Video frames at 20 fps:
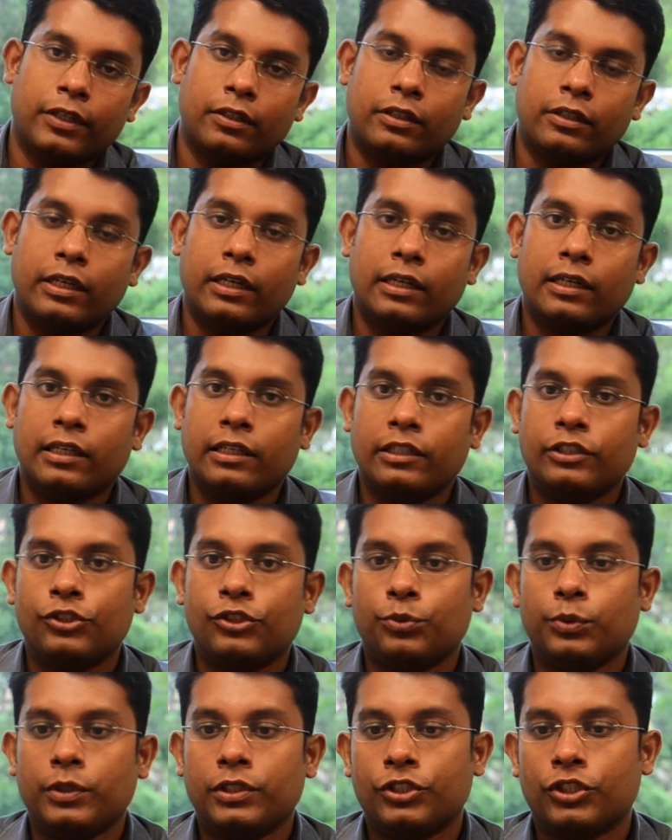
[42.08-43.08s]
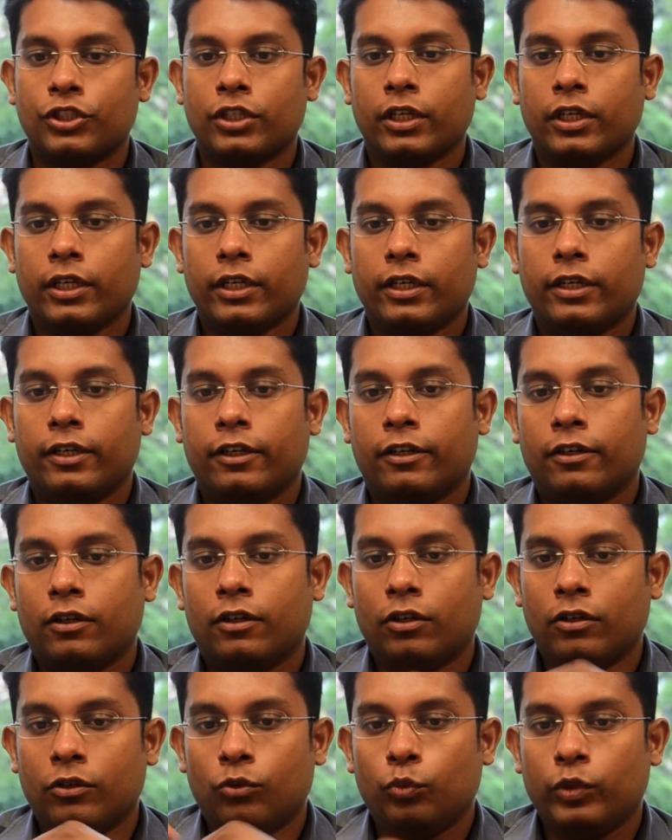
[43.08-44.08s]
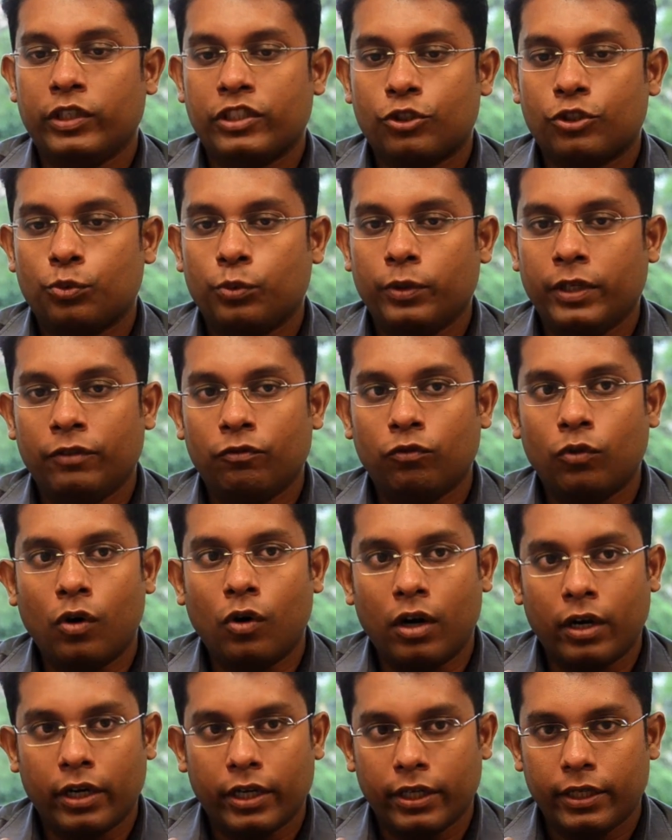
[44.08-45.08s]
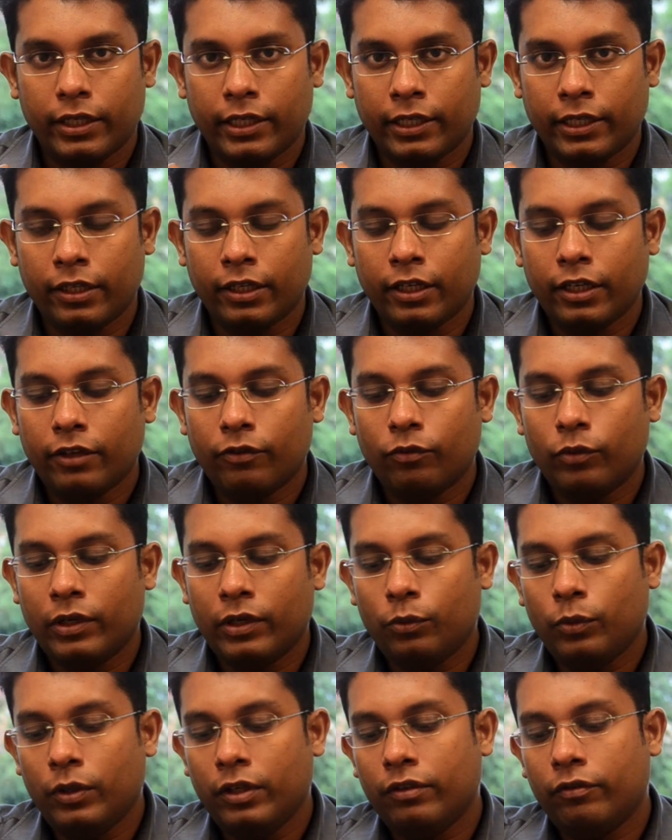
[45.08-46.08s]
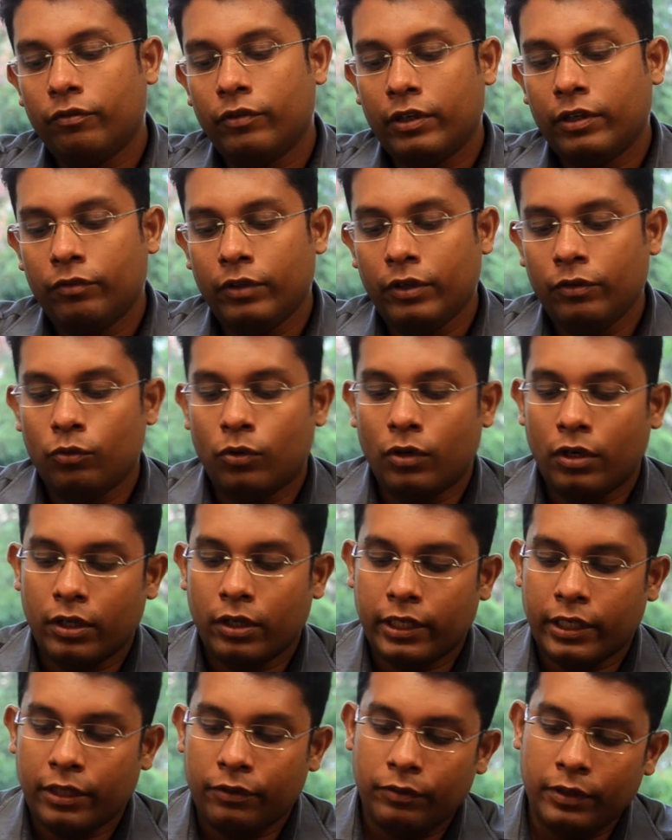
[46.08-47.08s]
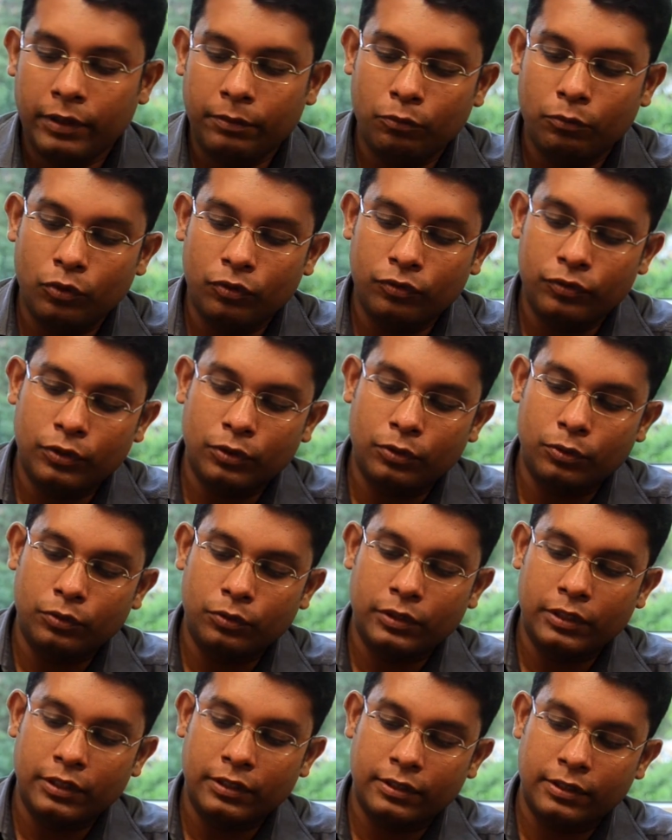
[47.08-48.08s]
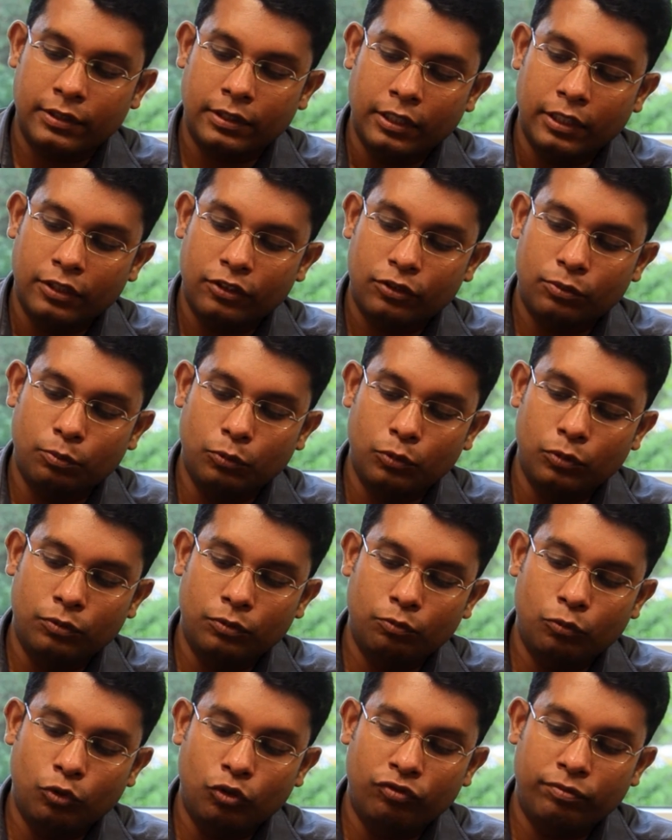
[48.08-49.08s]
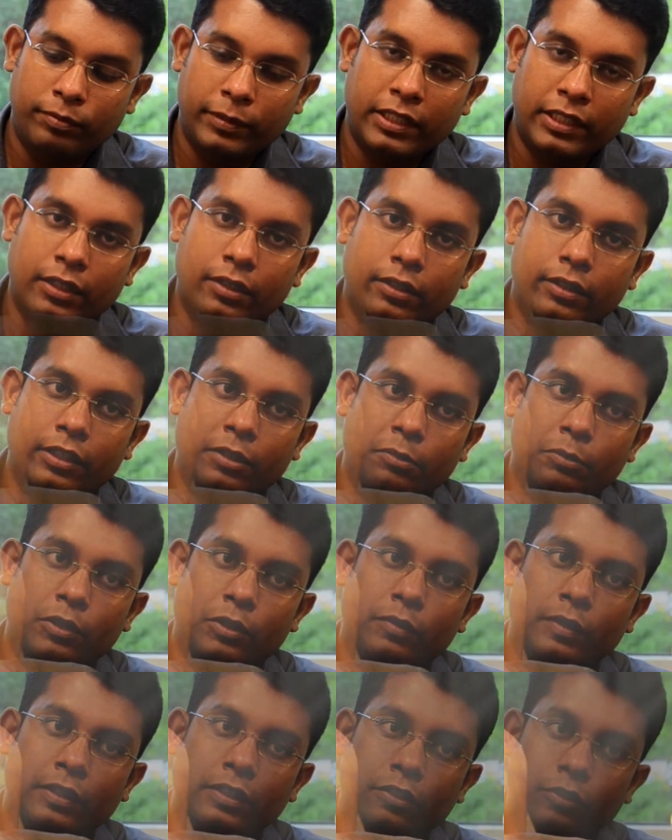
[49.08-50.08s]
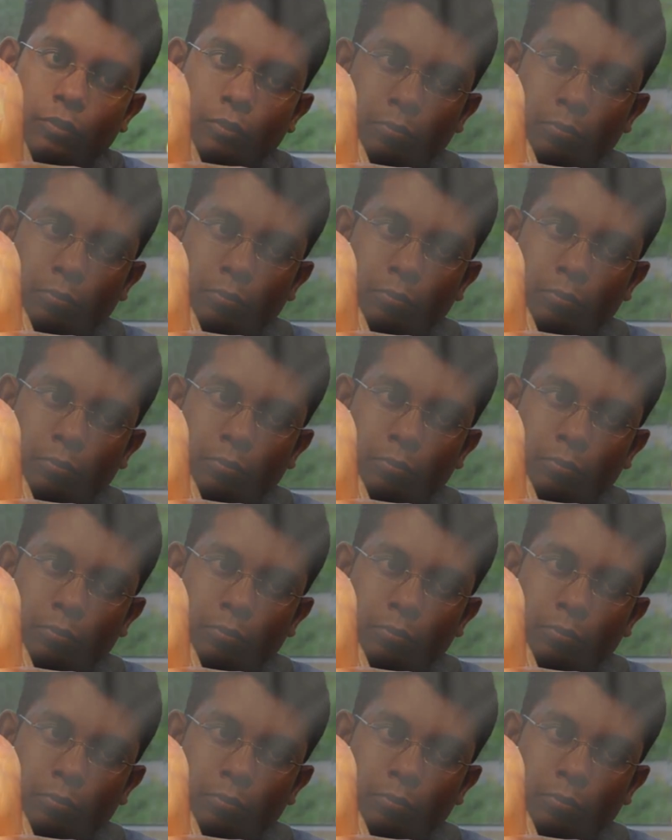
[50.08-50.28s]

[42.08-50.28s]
cartilage which on which we walk. And when we walk and we move through, this smooth movement occurring between the two